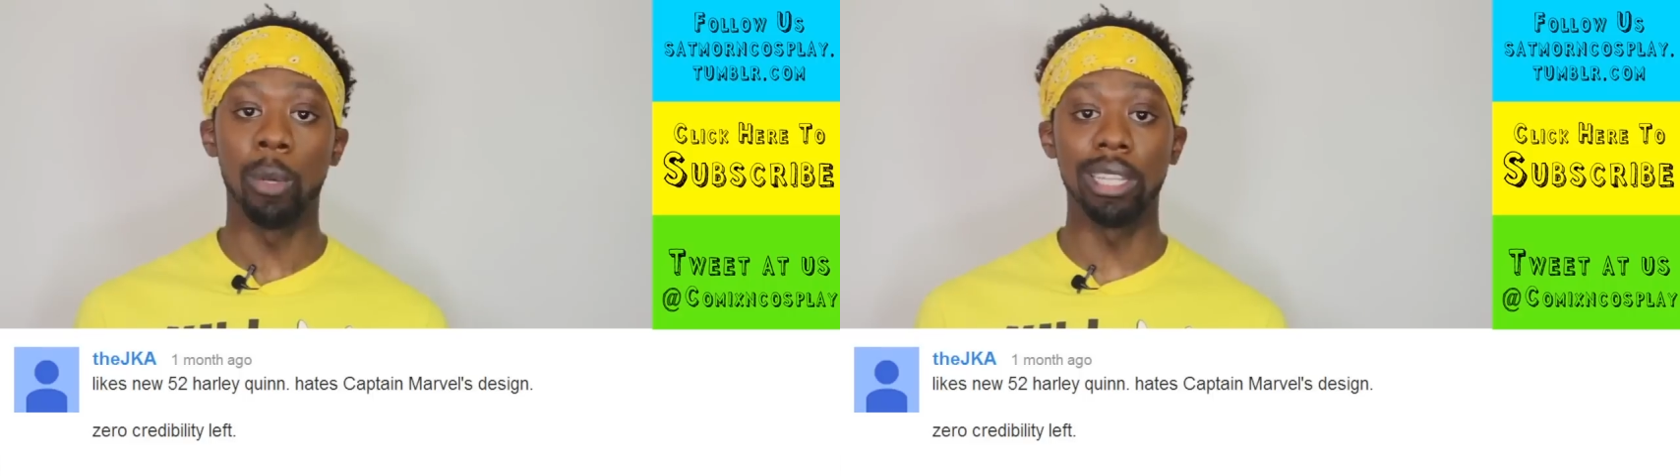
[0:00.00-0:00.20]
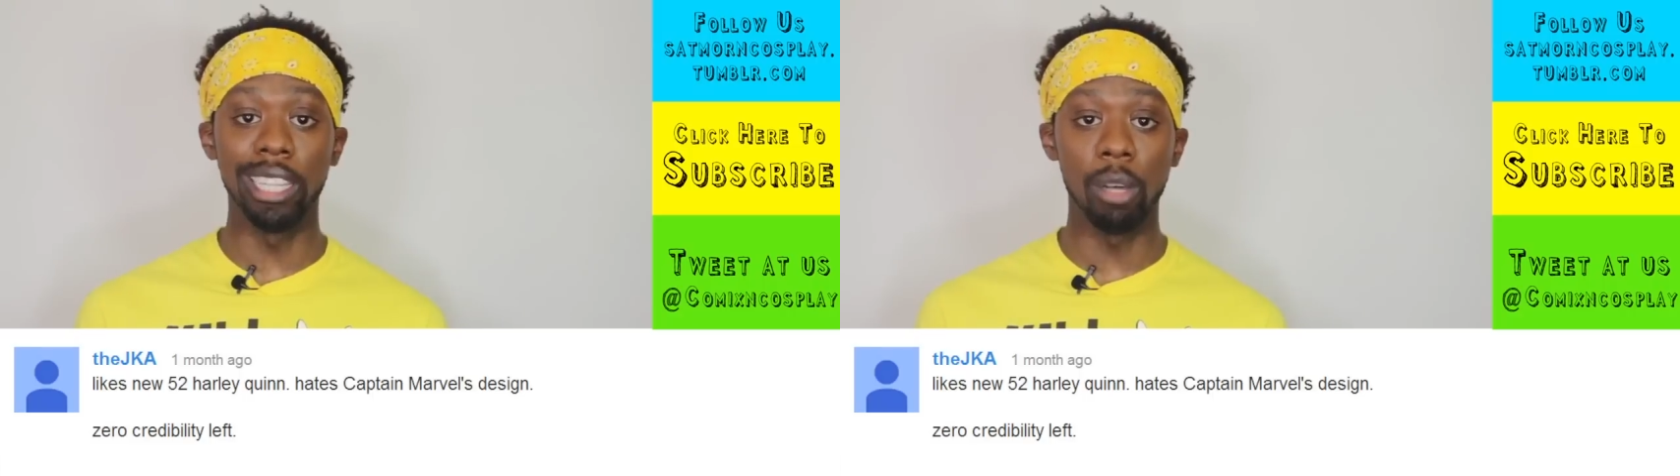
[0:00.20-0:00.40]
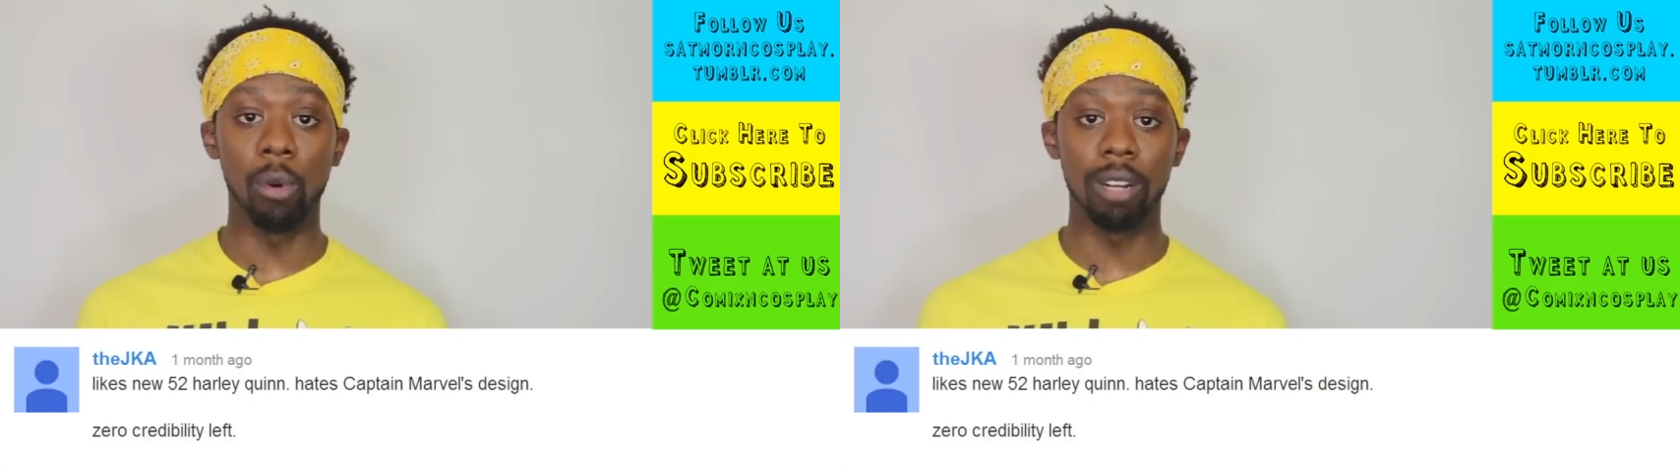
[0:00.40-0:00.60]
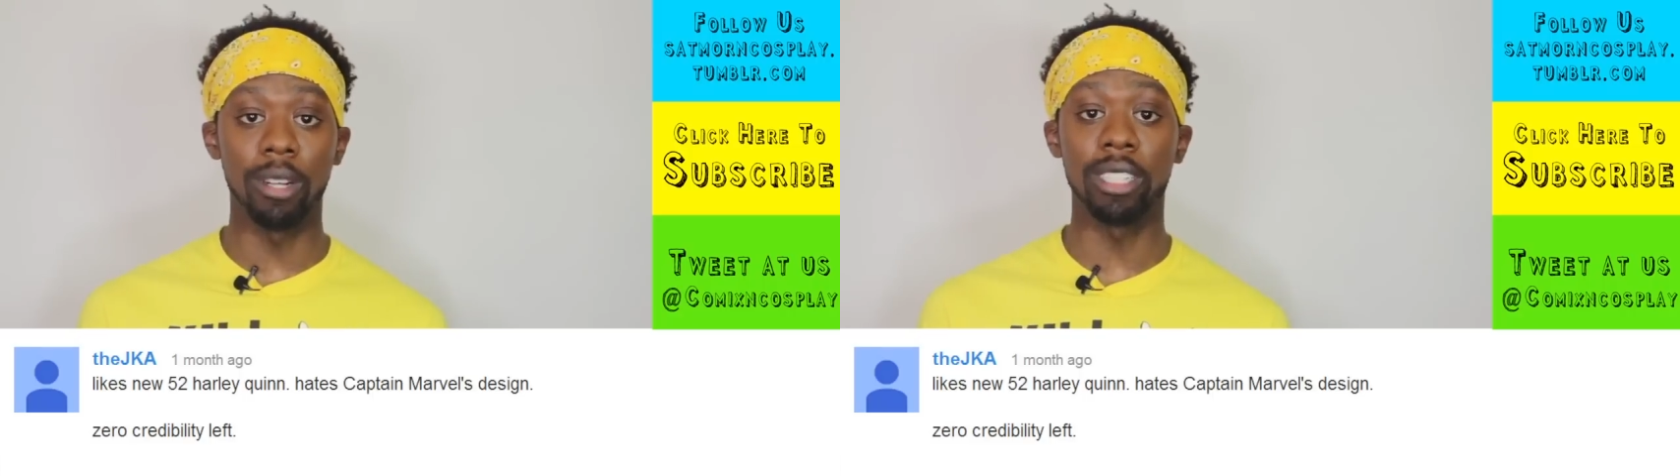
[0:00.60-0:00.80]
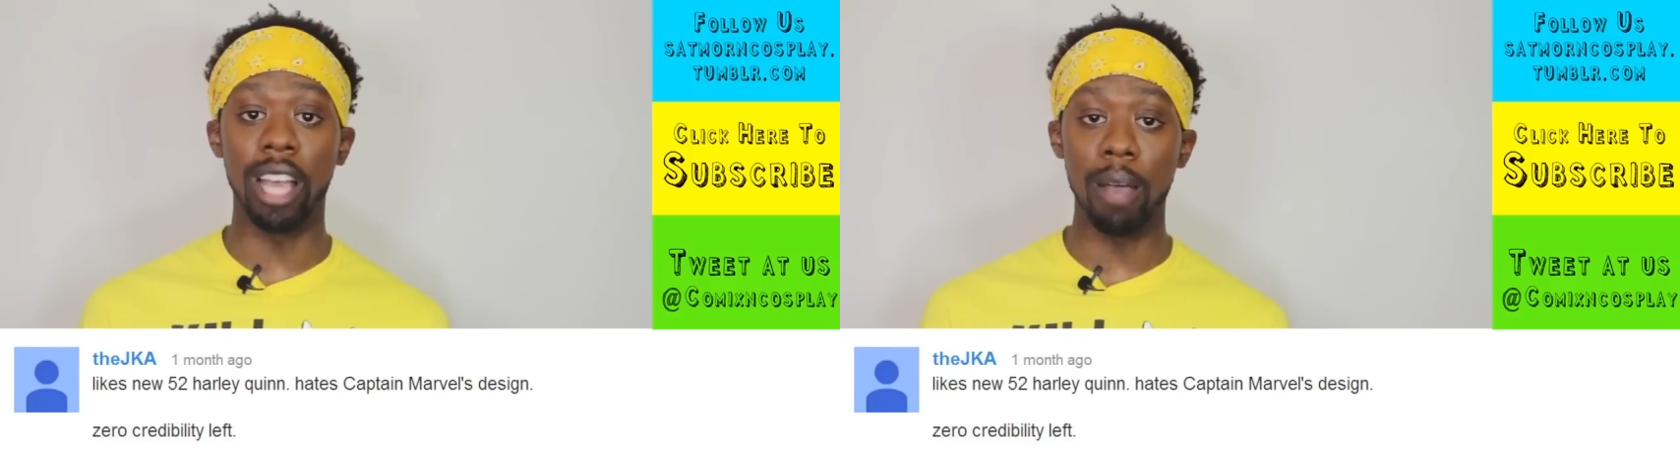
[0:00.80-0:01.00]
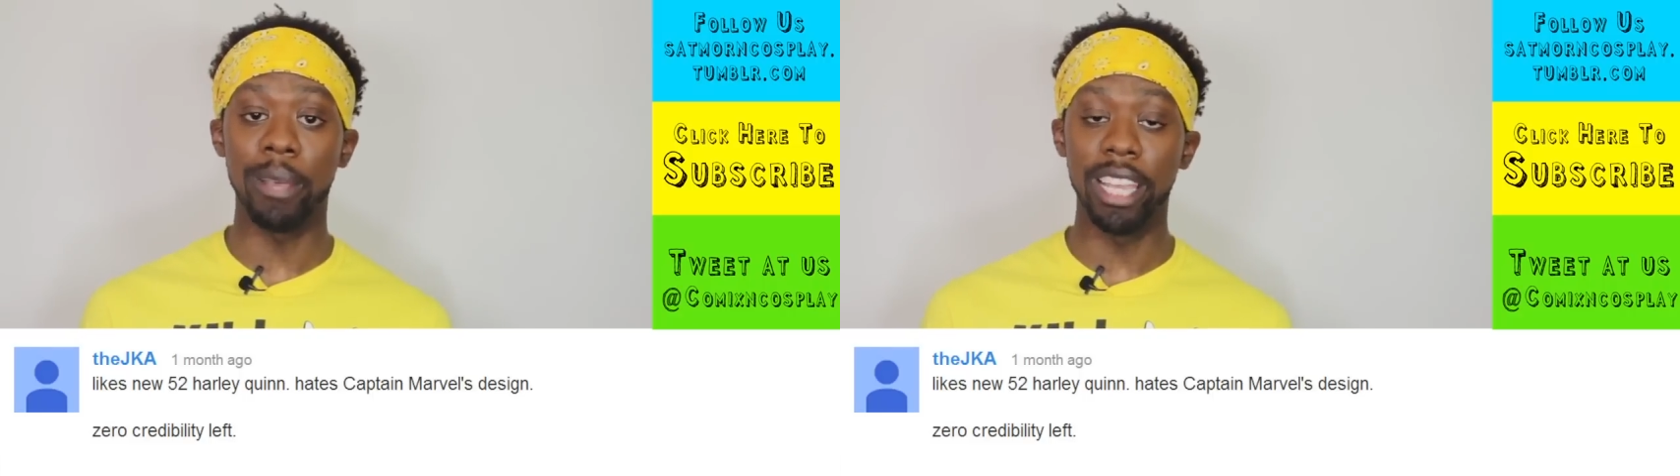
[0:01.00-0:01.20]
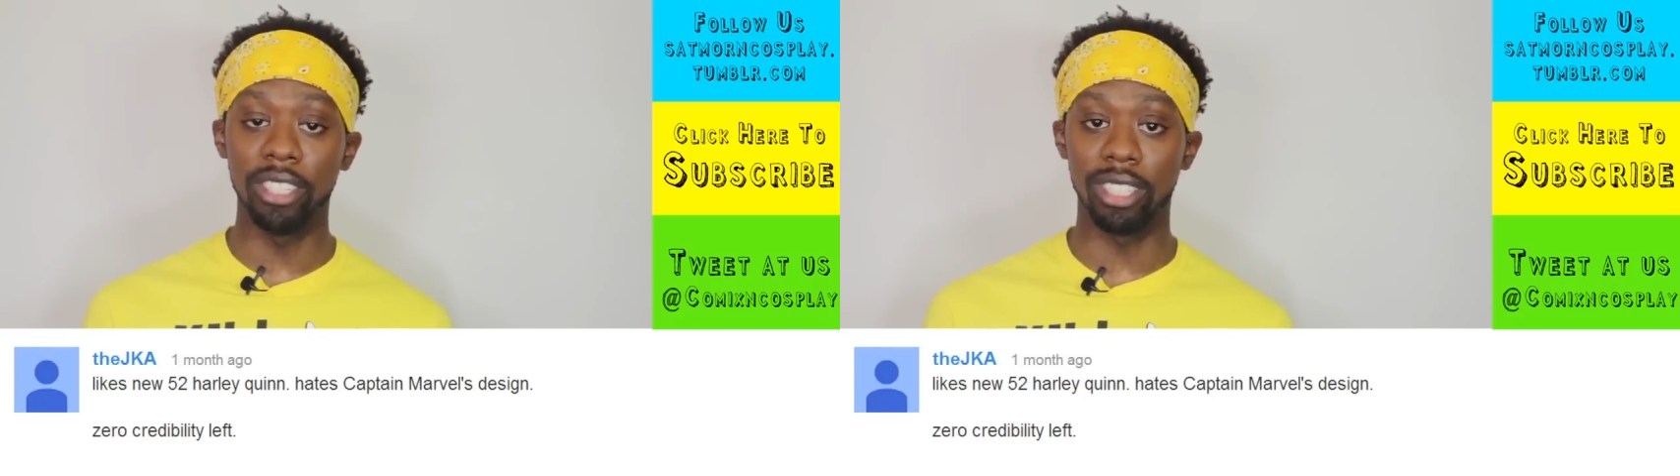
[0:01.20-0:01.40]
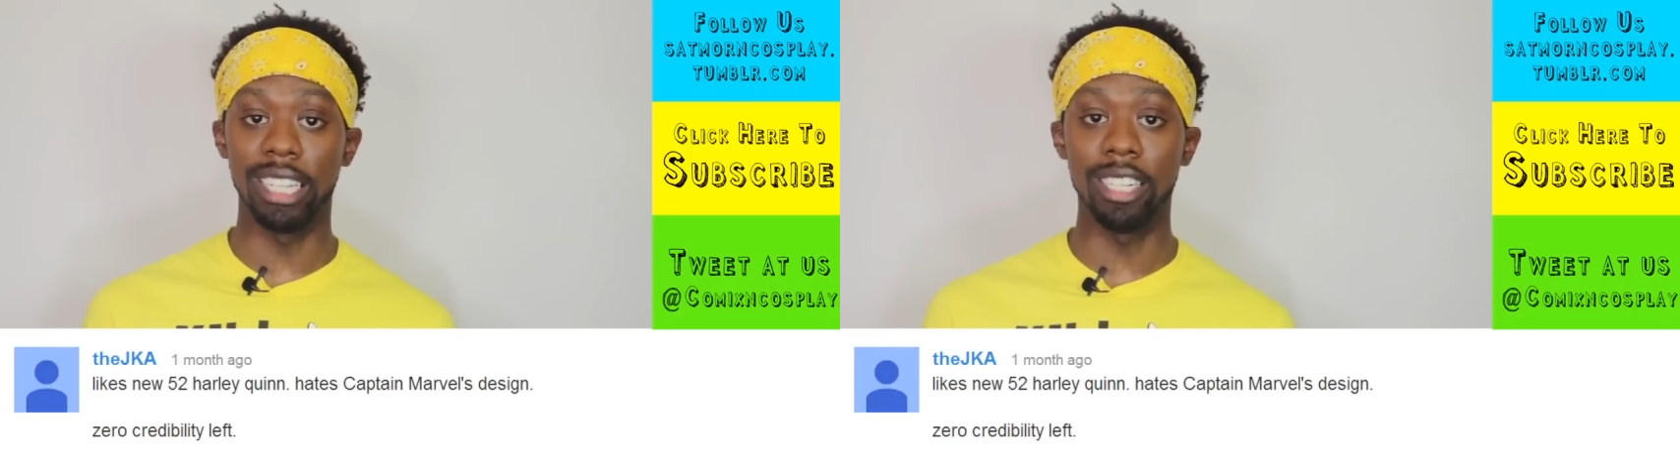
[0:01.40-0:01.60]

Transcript: would let one of her top agents